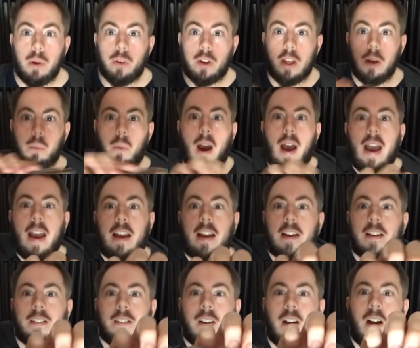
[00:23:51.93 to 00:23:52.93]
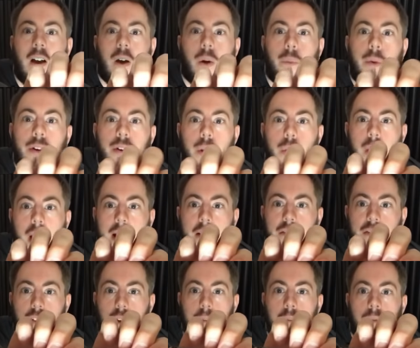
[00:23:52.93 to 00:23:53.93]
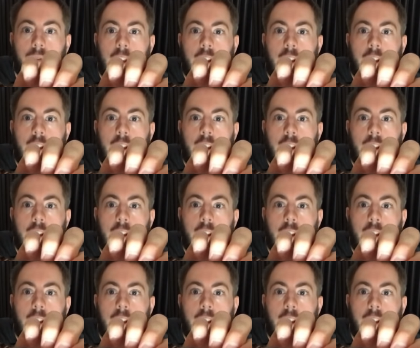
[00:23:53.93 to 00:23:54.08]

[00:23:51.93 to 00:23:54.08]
Milky Way. We do have them.